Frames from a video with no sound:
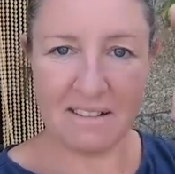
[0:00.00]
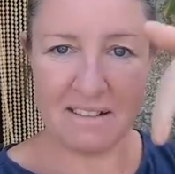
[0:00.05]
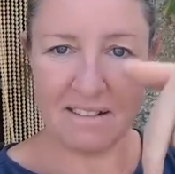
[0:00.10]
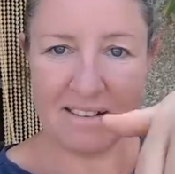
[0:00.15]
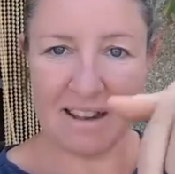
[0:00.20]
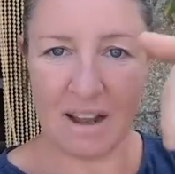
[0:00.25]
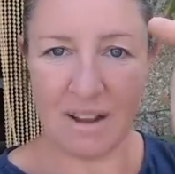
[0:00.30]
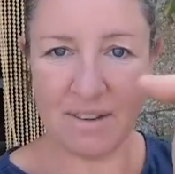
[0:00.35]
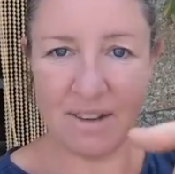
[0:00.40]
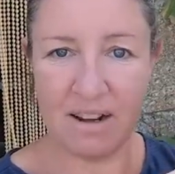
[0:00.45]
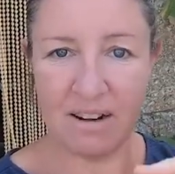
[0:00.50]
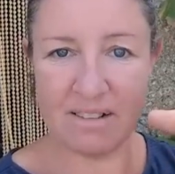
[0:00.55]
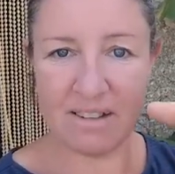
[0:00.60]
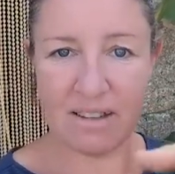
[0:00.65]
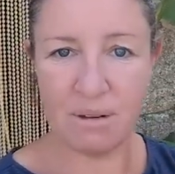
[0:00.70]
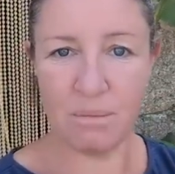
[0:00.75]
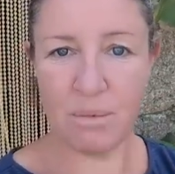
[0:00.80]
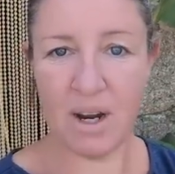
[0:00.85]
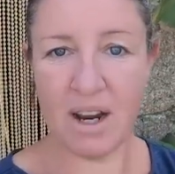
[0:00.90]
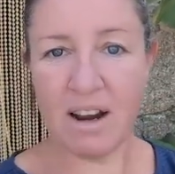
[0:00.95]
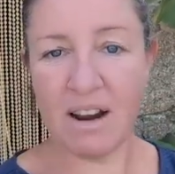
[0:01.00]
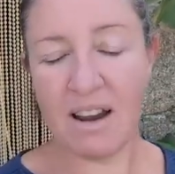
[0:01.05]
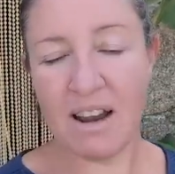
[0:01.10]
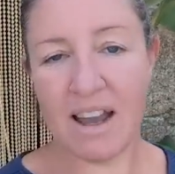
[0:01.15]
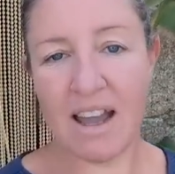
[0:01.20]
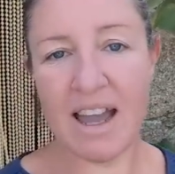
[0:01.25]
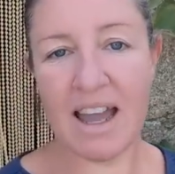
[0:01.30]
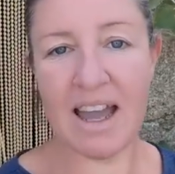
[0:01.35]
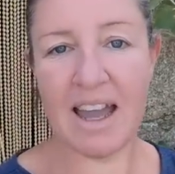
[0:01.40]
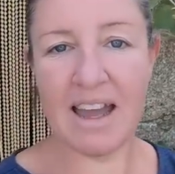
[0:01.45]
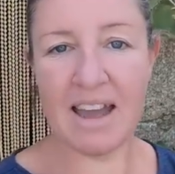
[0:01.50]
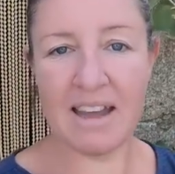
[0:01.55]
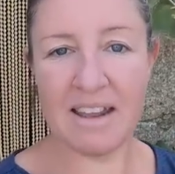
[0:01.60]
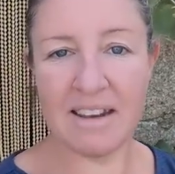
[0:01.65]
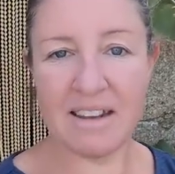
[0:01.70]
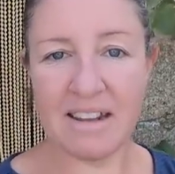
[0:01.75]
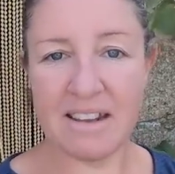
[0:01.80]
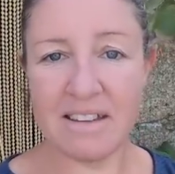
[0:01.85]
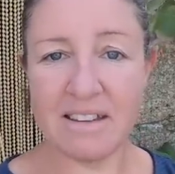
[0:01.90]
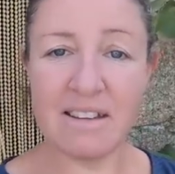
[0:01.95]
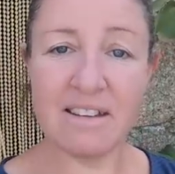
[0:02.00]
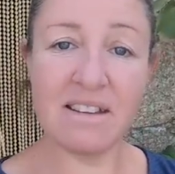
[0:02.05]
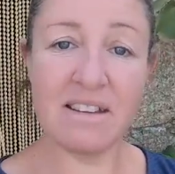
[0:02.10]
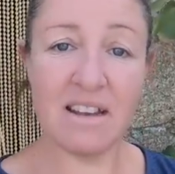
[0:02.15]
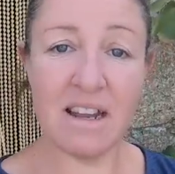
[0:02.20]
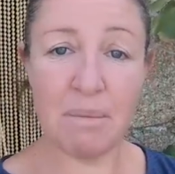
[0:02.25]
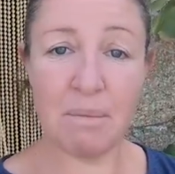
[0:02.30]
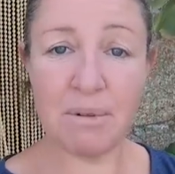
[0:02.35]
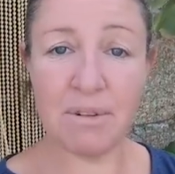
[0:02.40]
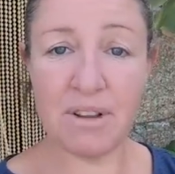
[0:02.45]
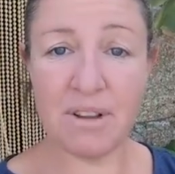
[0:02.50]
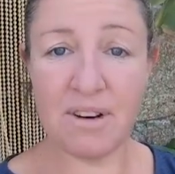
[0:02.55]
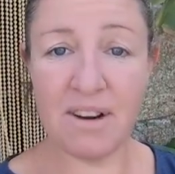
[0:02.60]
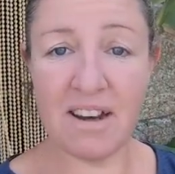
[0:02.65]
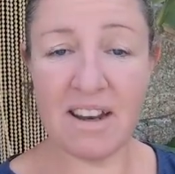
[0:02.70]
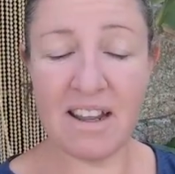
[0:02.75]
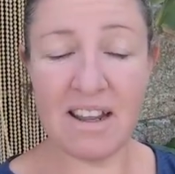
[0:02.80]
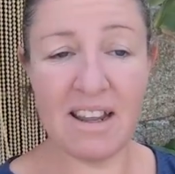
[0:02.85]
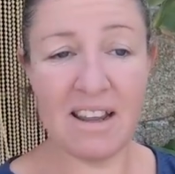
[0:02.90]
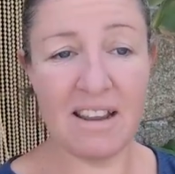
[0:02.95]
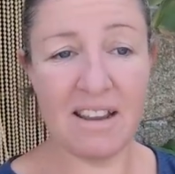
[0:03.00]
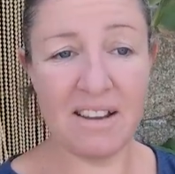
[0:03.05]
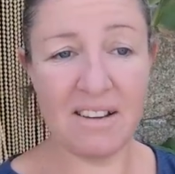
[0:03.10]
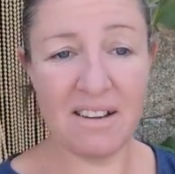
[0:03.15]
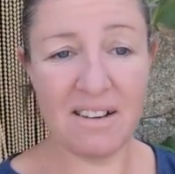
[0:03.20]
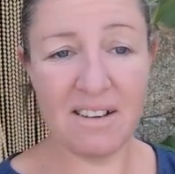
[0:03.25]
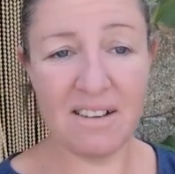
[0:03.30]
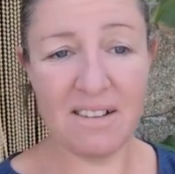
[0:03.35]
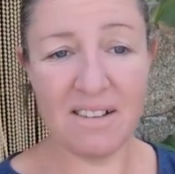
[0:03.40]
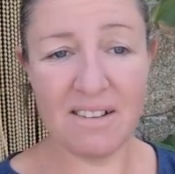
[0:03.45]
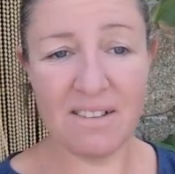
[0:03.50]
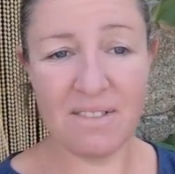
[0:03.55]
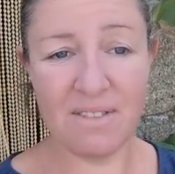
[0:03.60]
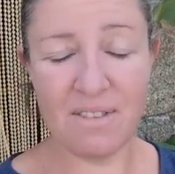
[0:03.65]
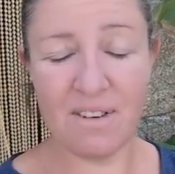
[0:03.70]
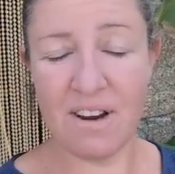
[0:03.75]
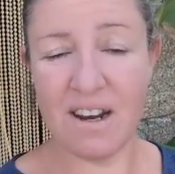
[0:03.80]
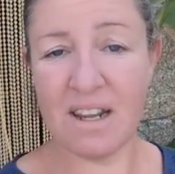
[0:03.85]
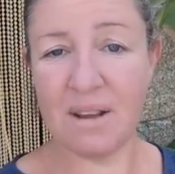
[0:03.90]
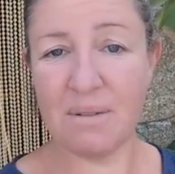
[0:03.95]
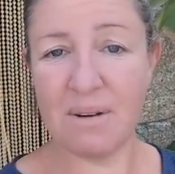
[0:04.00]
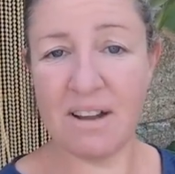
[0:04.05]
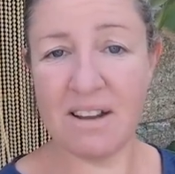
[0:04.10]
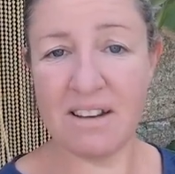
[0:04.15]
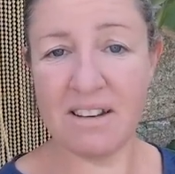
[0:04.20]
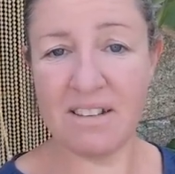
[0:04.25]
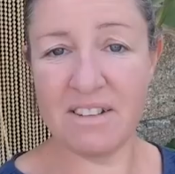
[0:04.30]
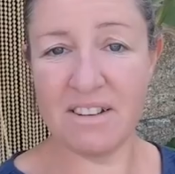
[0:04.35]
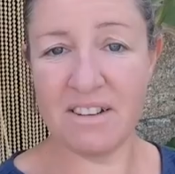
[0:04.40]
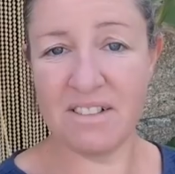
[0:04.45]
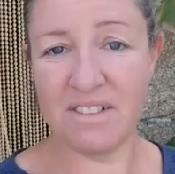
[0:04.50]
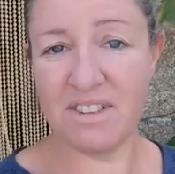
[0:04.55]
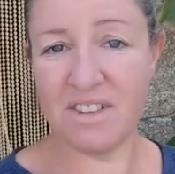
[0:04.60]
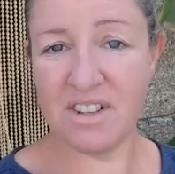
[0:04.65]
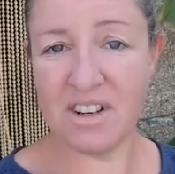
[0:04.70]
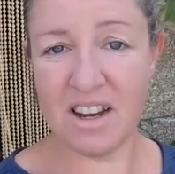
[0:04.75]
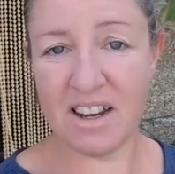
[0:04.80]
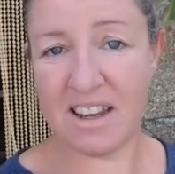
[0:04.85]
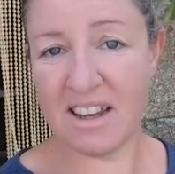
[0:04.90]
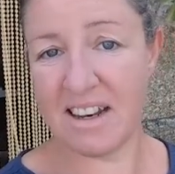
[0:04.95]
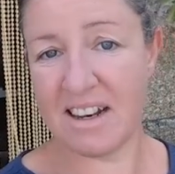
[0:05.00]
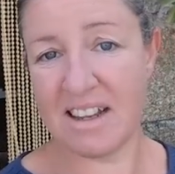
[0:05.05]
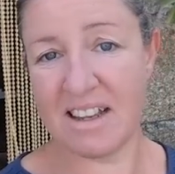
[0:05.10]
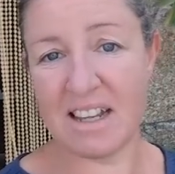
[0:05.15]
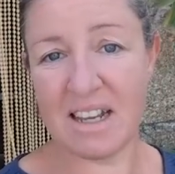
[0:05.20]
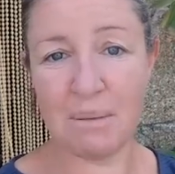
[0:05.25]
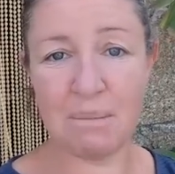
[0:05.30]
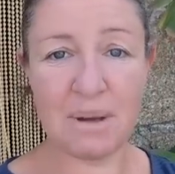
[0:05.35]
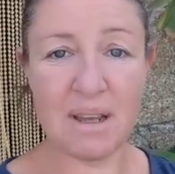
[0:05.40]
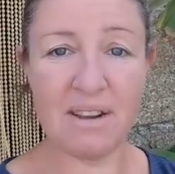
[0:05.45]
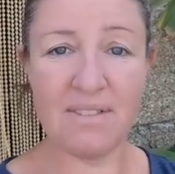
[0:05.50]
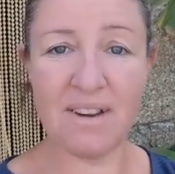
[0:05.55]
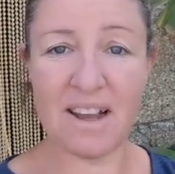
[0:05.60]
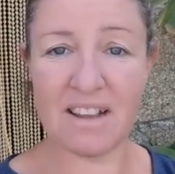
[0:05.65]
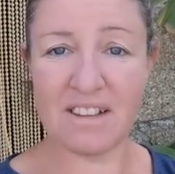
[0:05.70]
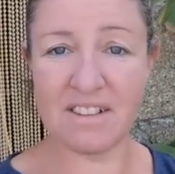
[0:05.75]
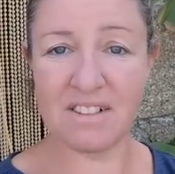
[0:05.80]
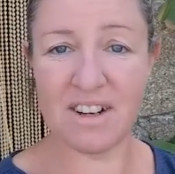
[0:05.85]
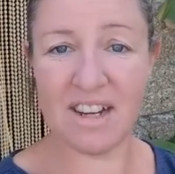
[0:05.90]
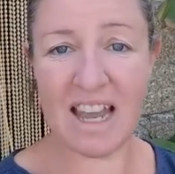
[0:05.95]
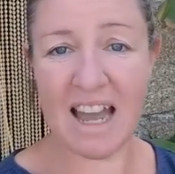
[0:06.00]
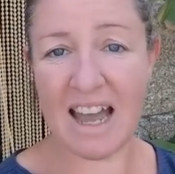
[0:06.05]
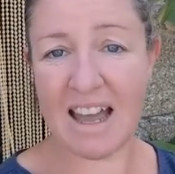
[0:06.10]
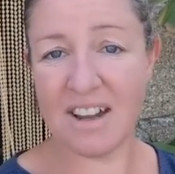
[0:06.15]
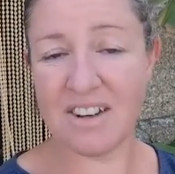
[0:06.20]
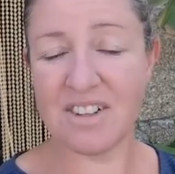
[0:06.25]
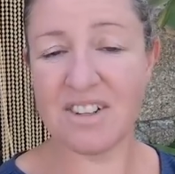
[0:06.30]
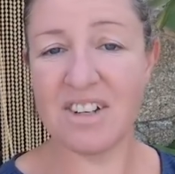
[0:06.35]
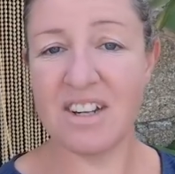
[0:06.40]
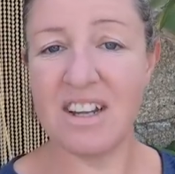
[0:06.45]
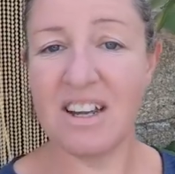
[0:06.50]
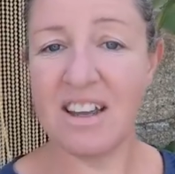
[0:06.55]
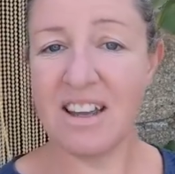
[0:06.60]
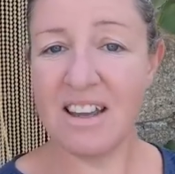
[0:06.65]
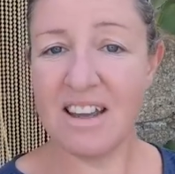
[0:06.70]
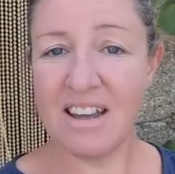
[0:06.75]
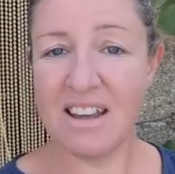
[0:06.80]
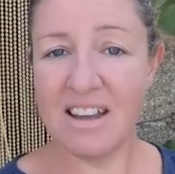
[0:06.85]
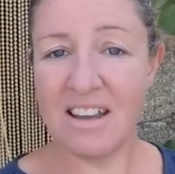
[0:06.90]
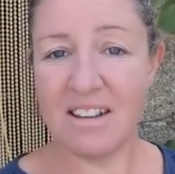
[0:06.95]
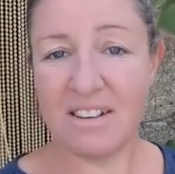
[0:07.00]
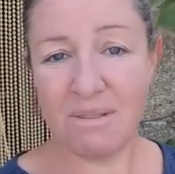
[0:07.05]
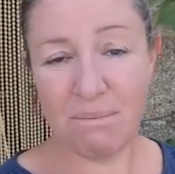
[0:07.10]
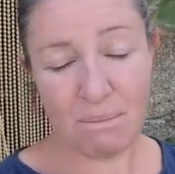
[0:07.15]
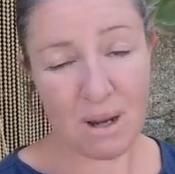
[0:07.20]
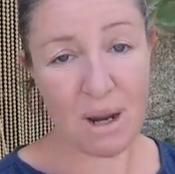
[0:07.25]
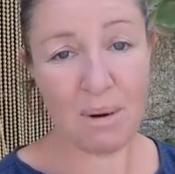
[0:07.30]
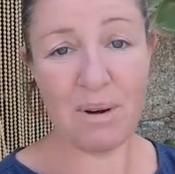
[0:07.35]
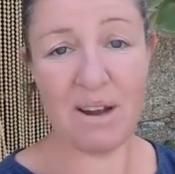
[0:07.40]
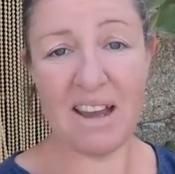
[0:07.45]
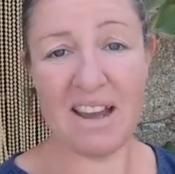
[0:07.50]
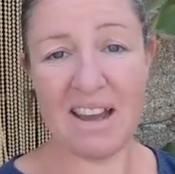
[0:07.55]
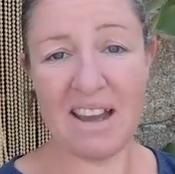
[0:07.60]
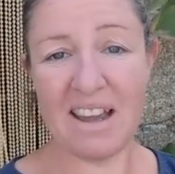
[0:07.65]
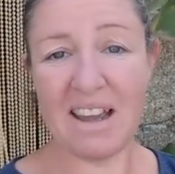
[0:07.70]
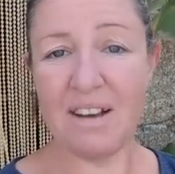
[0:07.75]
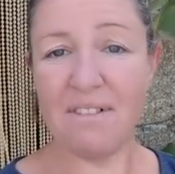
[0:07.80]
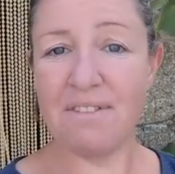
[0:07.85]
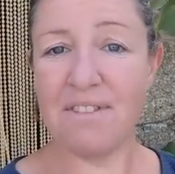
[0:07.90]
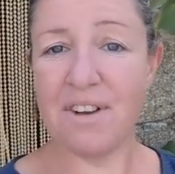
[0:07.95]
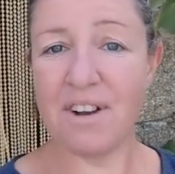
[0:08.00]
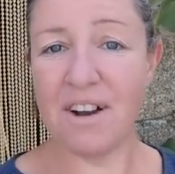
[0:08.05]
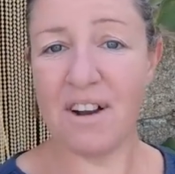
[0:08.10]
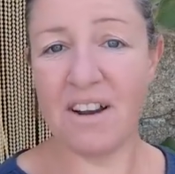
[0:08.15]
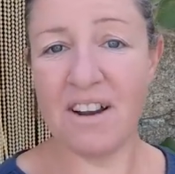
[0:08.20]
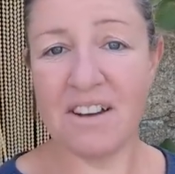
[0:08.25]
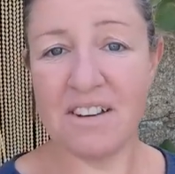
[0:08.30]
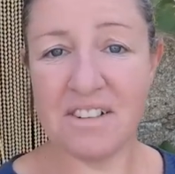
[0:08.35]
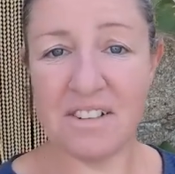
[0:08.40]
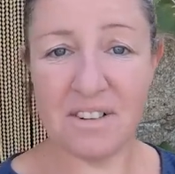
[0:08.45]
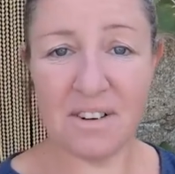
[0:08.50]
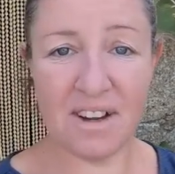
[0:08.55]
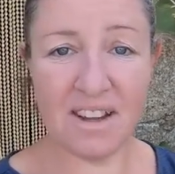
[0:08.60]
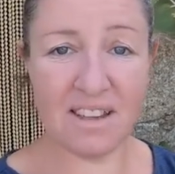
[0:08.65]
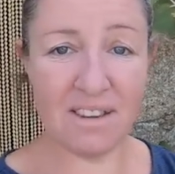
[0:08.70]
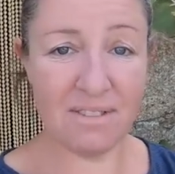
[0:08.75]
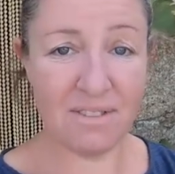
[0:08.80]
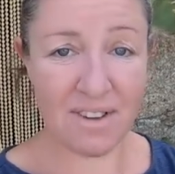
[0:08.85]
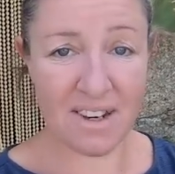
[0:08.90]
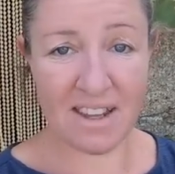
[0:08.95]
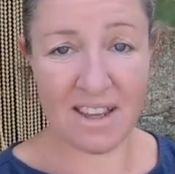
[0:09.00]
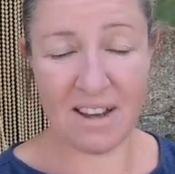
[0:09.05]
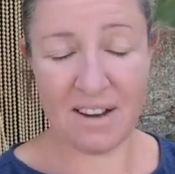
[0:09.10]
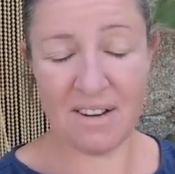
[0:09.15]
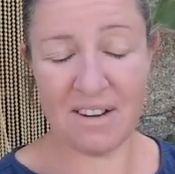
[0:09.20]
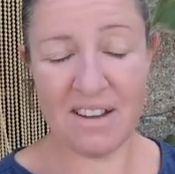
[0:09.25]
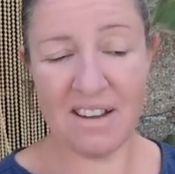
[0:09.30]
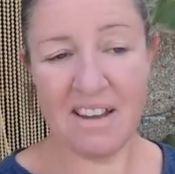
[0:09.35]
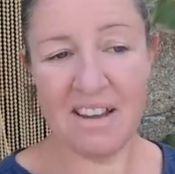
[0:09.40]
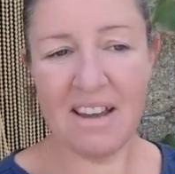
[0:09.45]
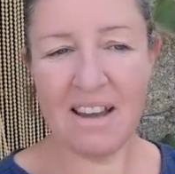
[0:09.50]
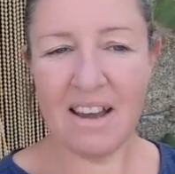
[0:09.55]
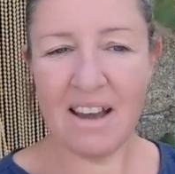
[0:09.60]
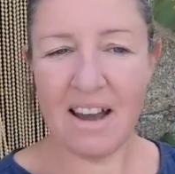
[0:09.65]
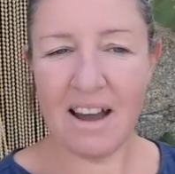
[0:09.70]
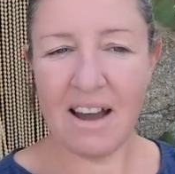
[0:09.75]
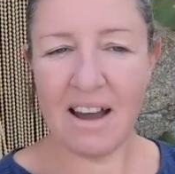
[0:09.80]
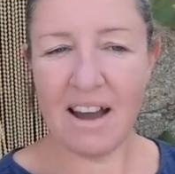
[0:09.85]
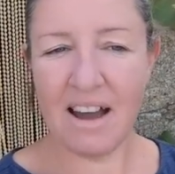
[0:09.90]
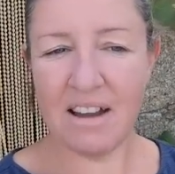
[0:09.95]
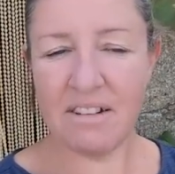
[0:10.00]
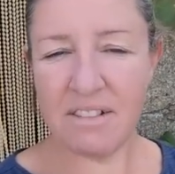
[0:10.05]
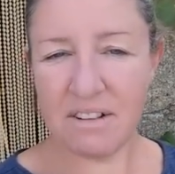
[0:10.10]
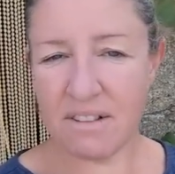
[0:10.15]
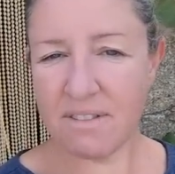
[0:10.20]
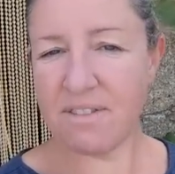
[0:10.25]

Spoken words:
down there somewhere, and it's just an opportunity for anyone to chuck in a little bit of extra cash my way if you're enjoying the video. I do